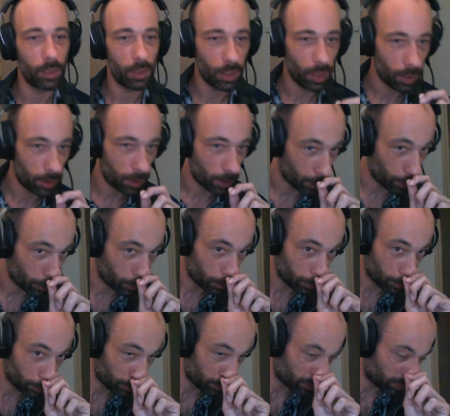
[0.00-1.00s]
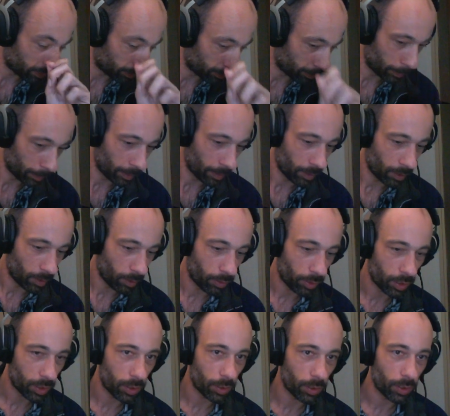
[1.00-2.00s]
Changing the
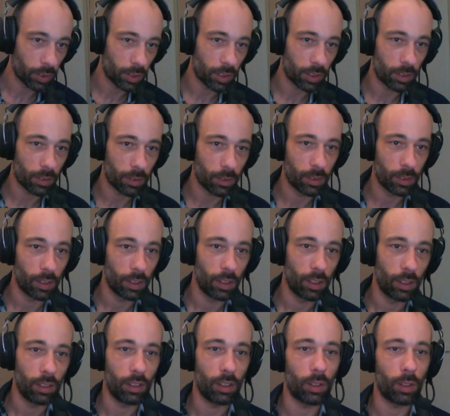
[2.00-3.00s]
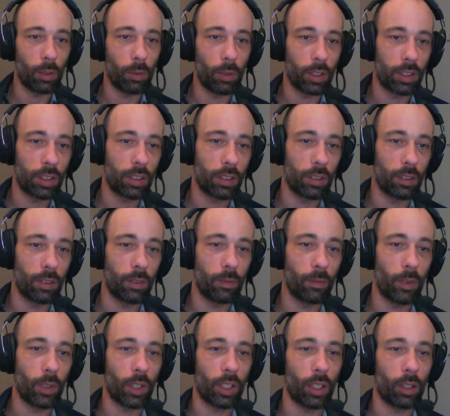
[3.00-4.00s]
visuals, not always
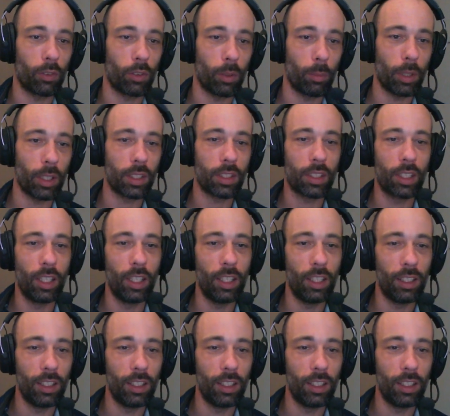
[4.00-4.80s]
work out for the best.